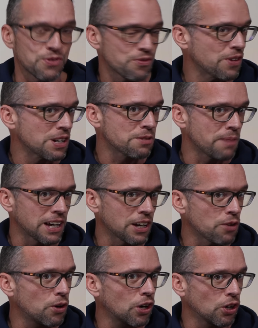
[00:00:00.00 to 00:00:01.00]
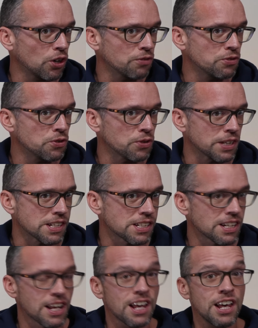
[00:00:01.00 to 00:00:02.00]
for it to make quite a lot of
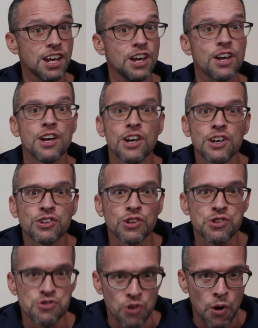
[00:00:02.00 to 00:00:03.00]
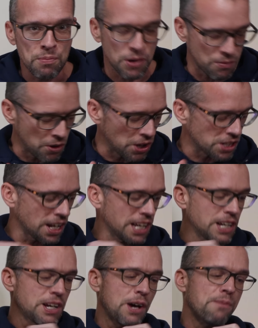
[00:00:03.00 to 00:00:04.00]
noise. Good job,
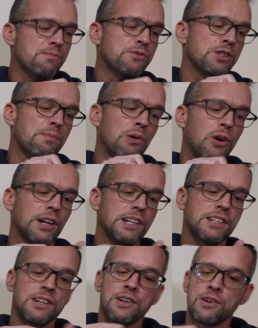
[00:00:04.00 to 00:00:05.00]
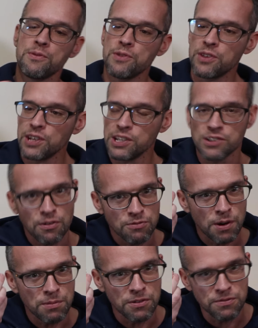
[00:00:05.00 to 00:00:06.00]
OASE come supplied with these
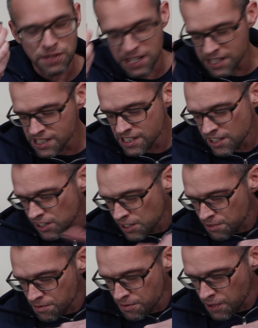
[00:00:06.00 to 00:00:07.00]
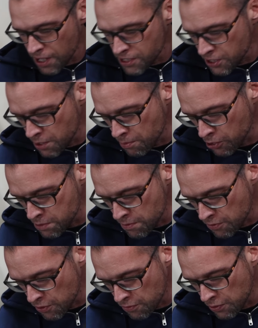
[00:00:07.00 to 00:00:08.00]
rubber feet that you can fit to the bottom
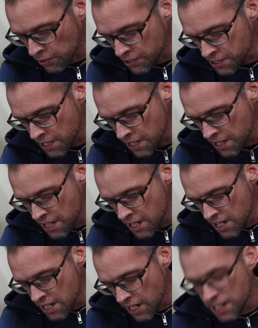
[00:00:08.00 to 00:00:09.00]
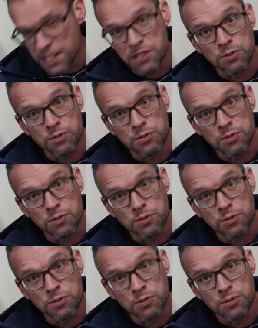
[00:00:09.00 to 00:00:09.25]
of your filter, and these